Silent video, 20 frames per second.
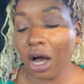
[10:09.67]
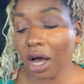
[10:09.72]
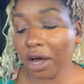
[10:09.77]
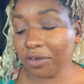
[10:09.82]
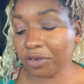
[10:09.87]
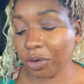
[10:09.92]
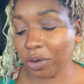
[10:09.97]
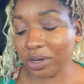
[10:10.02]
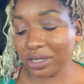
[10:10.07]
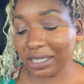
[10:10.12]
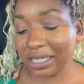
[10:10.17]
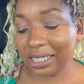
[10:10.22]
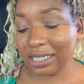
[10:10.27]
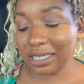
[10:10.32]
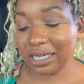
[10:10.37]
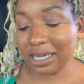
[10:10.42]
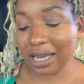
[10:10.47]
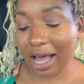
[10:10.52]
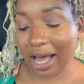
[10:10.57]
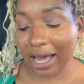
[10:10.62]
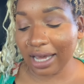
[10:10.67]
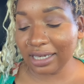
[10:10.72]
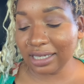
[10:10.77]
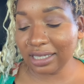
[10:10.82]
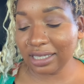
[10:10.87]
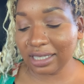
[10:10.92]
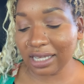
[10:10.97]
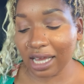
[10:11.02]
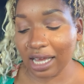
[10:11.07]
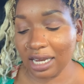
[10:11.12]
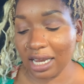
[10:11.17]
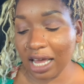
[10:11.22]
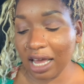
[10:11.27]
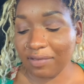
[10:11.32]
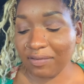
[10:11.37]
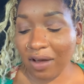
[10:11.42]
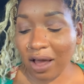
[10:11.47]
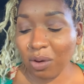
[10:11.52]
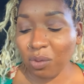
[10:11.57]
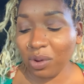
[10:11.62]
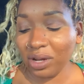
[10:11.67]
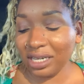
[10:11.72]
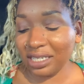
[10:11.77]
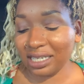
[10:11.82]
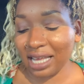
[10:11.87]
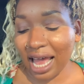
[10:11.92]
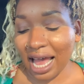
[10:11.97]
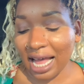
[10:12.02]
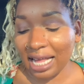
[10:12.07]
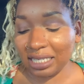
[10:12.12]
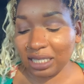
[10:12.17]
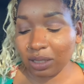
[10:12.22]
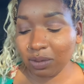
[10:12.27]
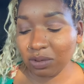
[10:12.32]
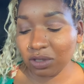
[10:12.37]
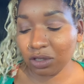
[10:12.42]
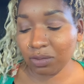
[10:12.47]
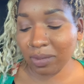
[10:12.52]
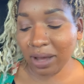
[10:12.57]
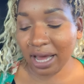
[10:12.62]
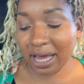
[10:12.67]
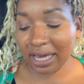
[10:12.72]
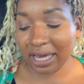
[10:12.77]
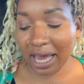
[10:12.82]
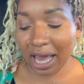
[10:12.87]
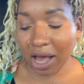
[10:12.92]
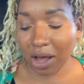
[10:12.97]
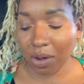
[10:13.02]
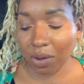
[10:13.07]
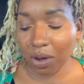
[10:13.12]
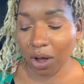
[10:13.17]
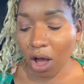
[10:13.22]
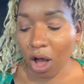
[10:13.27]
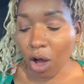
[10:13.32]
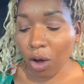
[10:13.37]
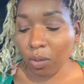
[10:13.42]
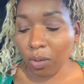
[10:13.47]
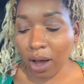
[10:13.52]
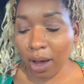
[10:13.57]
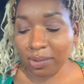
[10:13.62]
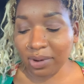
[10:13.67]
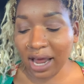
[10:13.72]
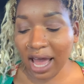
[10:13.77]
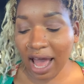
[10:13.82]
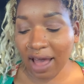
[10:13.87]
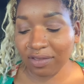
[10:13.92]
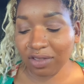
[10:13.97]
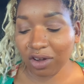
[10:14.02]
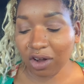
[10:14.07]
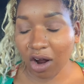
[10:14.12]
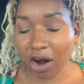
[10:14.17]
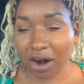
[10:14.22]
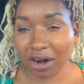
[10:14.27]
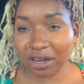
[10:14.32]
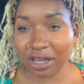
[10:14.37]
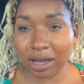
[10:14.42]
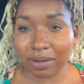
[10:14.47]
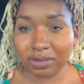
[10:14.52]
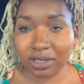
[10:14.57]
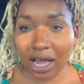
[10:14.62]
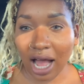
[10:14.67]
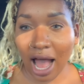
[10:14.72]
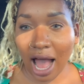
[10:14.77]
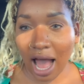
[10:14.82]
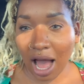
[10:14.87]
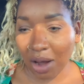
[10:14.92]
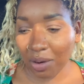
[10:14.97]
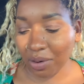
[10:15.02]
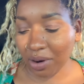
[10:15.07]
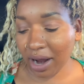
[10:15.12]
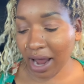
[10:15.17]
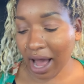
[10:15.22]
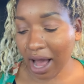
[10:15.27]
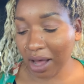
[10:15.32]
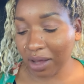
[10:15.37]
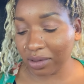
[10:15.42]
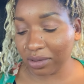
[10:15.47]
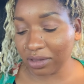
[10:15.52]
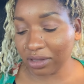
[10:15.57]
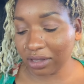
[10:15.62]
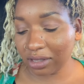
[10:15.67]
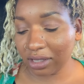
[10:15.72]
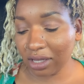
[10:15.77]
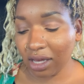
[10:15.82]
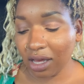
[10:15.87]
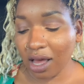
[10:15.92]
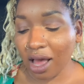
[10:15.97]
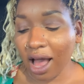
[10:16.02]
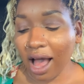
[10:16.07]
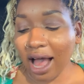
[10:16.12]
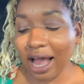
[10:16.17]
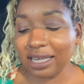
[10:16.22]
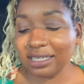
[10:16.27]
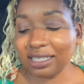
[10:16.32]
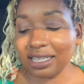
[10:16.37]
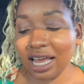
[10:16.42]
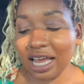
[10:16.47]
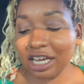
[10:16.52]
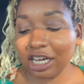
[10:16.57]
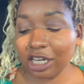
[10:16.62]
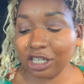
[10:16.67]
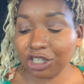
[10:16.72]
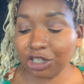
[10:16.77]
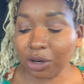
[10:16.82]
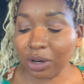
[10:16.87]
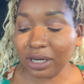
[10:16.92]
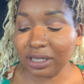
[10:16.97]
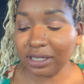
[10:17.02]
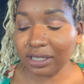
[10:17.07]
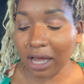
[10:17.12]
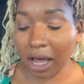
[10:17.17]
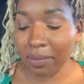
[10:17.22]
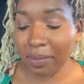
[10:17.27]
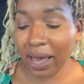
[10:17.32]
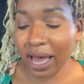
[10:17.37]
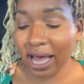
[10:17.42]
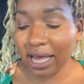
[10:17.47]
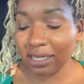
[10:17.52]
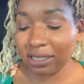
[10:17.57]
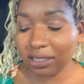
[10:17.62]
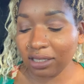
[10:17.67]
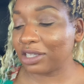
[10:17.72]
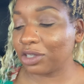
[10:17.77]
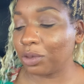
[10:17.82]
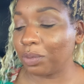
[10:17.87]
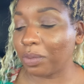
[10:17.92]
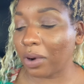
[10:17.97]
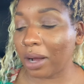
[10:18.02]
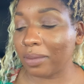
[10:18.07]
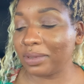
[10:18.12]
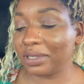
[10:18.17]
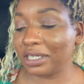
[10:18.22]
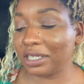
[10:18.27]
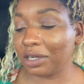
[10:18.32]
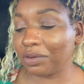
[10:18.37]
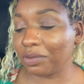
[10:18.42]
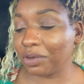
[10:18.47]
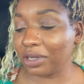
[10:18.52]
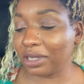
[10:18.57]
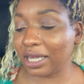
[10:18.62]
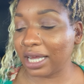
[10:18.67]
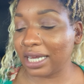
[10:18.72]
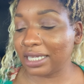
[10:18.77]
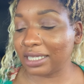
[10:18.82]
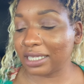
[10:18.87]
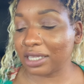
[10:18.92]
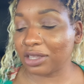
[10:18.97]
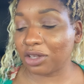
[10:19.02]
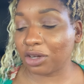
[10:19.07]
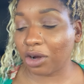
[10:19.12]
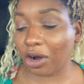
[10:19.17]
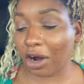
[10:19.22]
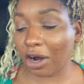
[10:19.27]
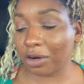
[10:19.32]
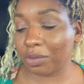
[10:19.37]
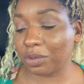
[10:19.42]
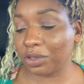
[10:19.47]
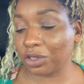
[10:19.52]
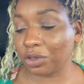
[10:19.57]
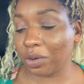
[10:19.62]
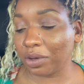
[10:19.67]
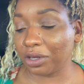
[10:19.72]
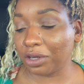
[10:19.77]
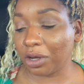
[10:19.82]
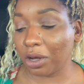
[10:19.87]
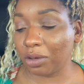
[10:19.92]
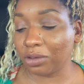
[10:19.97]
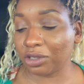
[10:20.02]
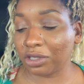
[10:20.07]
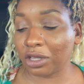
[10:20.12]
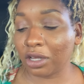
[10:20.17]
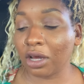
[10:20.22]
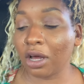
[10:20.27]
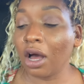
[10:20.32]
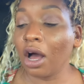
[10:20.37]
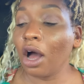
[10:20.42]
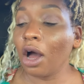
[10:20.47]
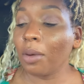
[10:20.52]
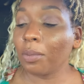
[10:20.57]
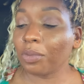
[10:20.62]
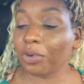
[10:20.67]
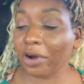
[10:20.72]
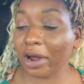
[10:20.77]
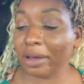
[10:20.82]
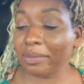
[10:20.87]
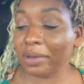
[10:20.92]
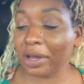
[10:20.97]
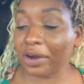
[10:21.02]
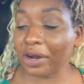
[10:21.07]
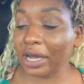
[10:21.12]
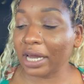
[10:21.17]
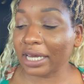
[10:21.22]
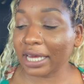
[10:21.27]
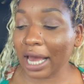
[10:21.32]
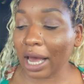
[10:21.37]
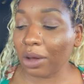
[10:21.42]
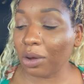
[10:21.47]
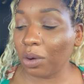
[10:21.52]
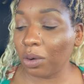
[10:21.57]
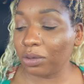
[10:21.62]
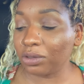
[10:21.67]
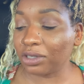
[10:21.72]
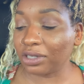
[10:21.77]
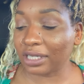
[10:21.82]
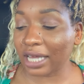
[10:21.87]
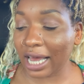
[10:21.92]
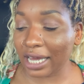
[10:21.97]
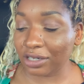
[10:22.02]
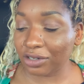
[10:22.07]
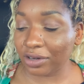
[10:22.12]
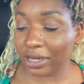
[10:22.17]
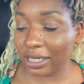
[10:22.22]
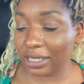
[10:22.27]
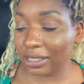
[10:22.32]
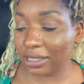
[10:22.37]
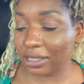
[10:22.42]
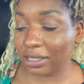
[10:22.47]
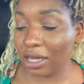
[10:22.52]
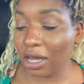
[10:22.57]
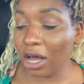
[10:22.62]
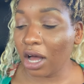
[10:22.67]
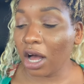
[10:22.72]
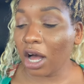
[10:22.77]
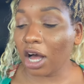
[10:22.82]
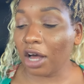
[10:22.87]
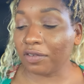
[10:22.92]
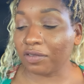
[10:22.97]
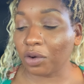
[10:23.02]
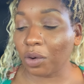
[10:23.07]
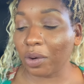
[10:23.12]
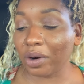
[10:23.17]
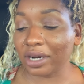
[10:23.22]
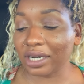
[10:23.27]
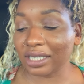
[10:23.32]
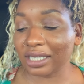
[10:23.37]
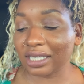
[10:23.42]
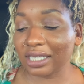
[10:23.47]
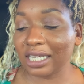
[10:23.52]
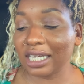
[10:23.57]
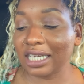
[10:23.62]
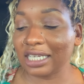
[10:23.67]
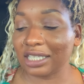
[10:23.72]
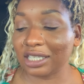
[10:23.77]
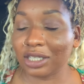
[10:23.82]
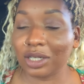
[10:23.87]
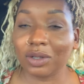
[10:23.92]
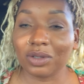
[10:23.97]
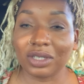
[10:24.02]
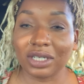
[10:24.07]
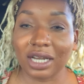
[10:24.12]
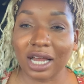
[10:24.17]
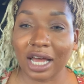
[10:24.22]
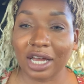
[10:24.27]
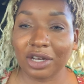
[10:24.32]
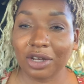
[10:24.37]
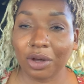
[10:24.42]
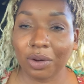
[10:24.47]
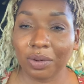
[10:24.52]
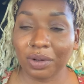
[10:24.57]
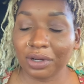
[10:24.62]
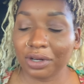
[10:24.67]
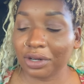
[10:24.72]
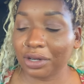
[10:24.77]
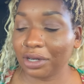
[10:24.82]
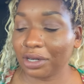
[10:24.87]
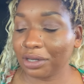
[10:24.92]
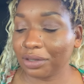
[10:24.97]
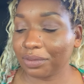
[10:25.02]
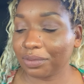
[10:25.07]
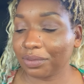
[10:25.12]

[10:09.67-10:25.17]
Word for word: Of course, he denied and said, if I wanted to add someone to my account, why would I have the card come to our house? I said, because you're a dumbass who probably didn't realize that the card was going to go to the primary account holder's address. Of course, he still denied knowing her.